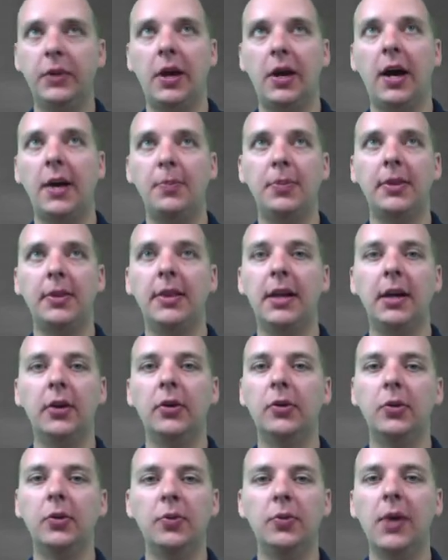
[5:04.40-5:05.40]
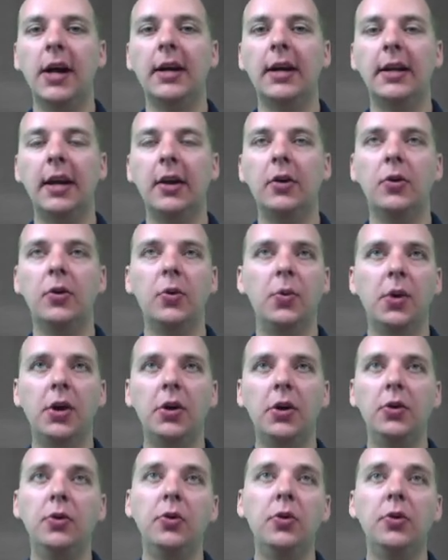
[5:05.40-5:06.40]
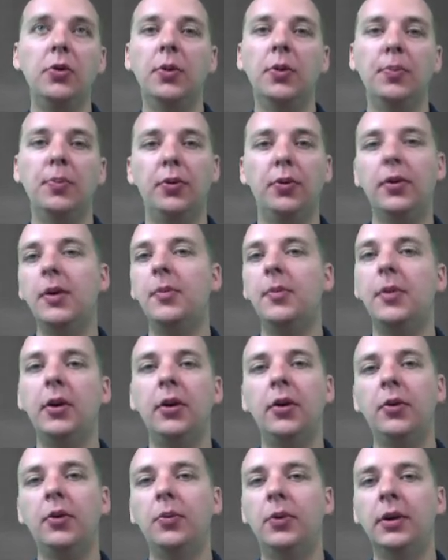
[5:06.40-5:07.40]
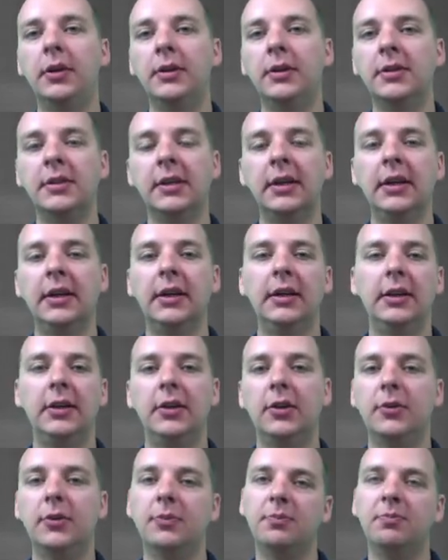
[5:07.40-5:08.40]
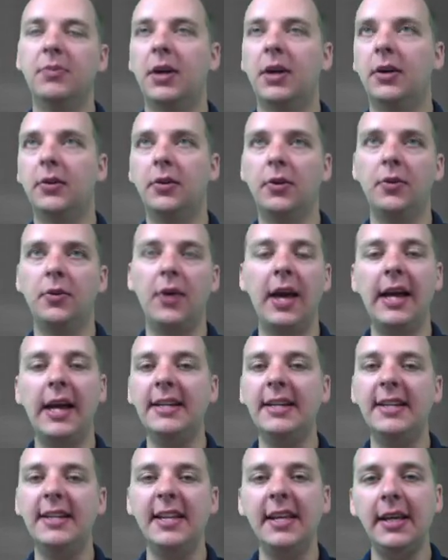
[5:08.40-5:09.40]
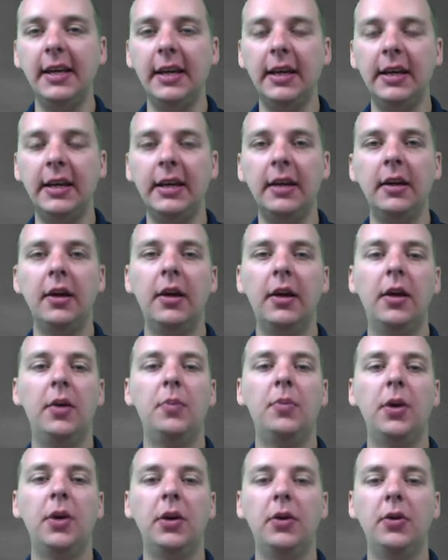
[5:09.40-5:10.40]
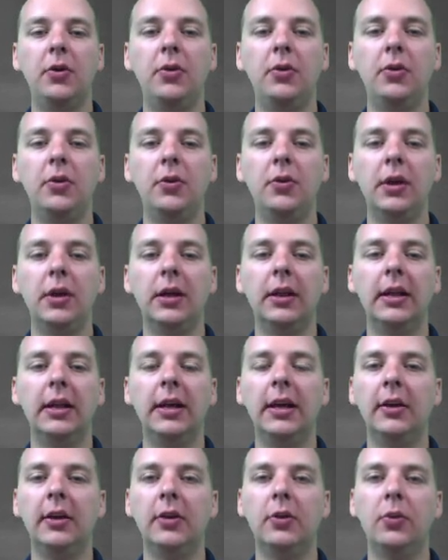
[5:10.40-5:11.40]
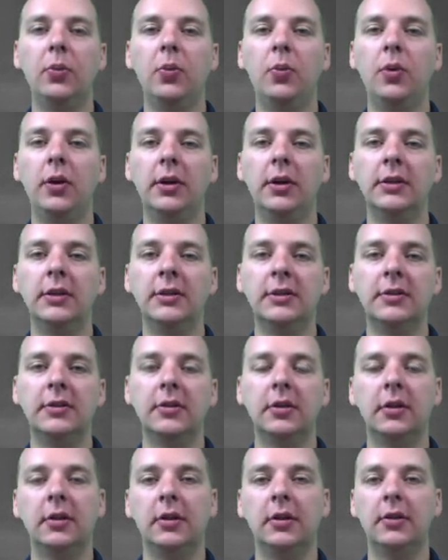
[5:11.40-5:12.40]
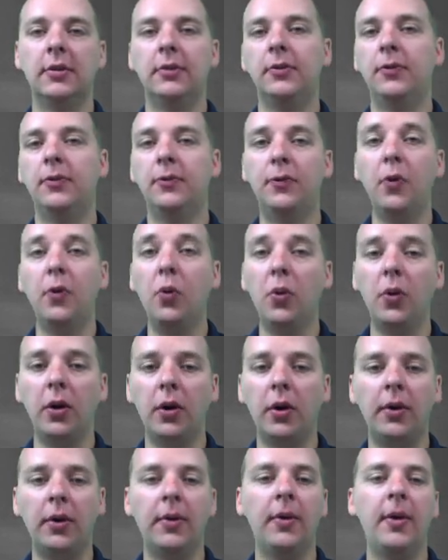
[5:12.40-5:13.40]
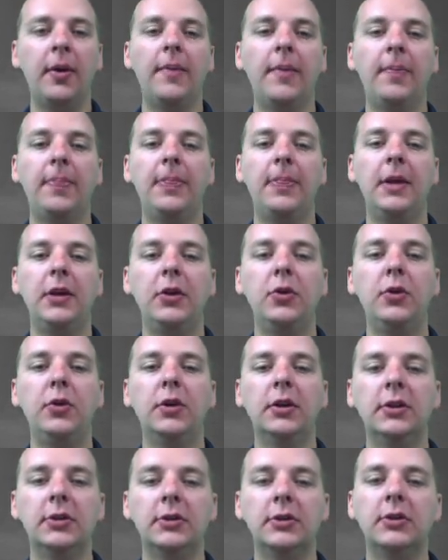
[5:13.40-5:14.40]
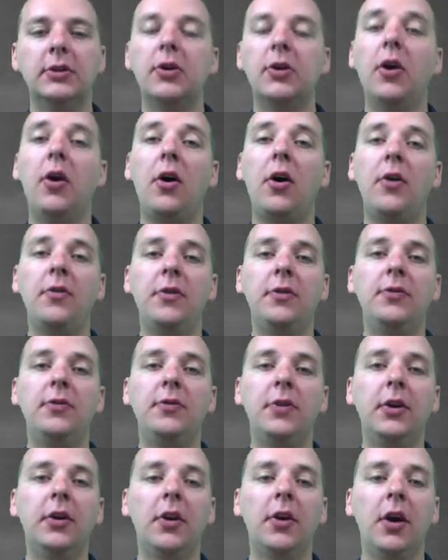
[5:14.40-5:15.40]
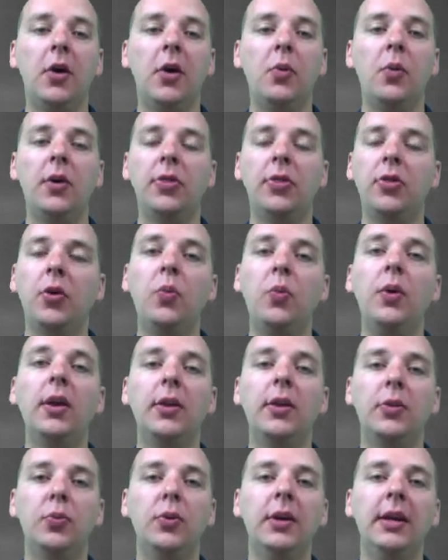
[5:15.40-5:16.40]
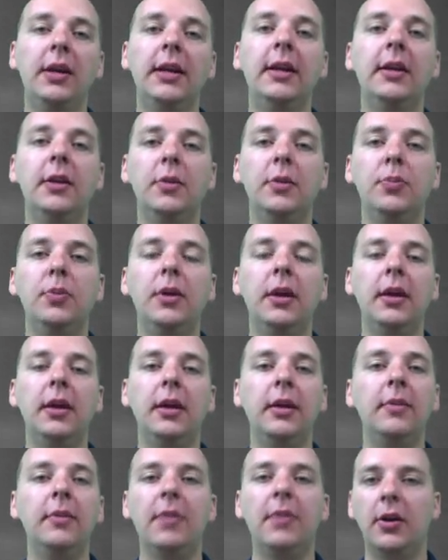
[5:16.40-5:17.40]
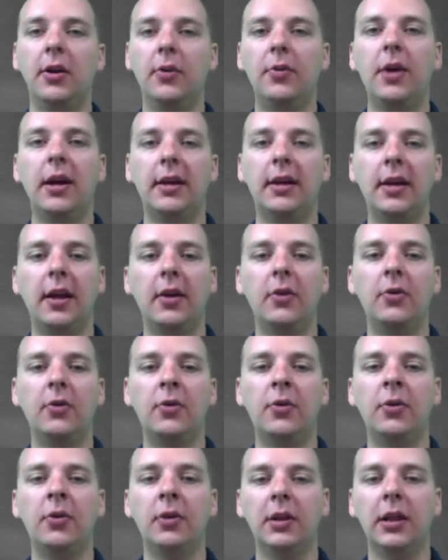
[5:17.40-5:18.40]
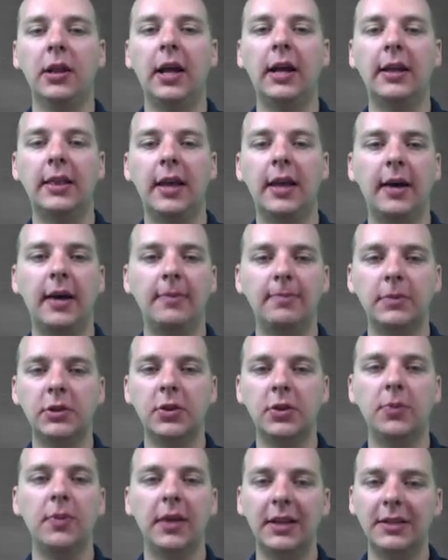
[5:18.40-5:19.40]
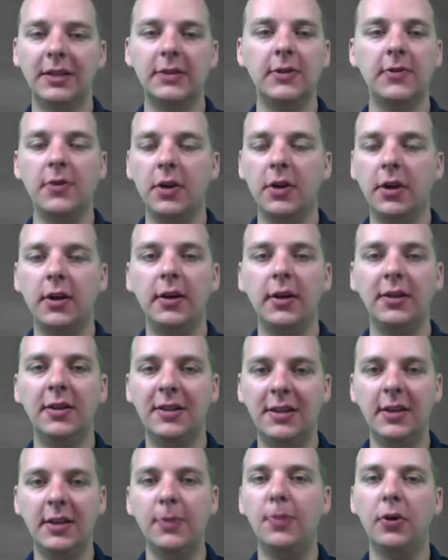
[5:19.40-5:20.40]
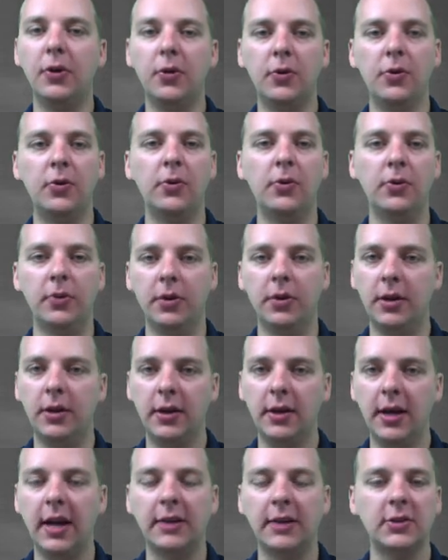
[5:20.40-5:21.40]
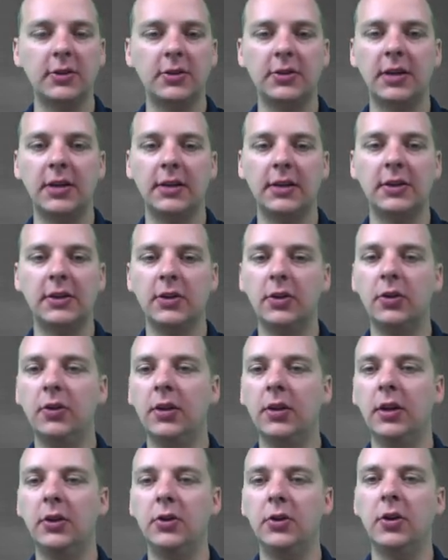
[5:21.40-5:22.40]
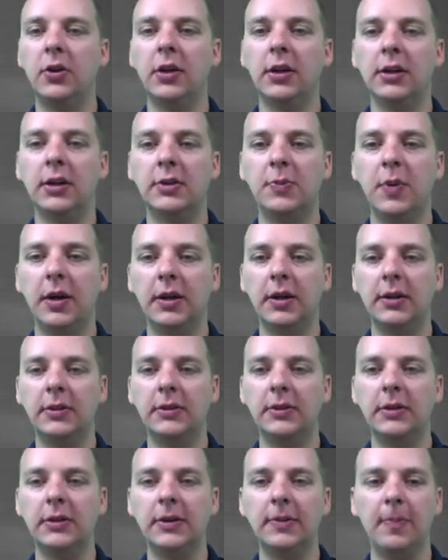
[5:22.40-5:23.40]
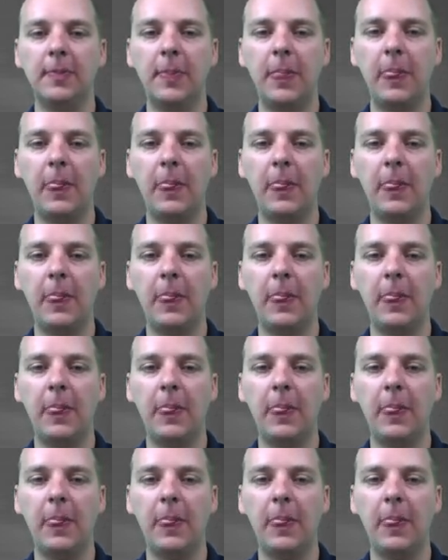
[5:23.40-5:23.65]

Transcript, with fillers: hypothetical rectangle where you knew the perimeter was, you know, I don't know, eighteen, but you knew the length was um, four, then you could solve and figure out what the width would need to be in a rectangle like that. So this is a very typical uh, exercise that, that you could expect to see.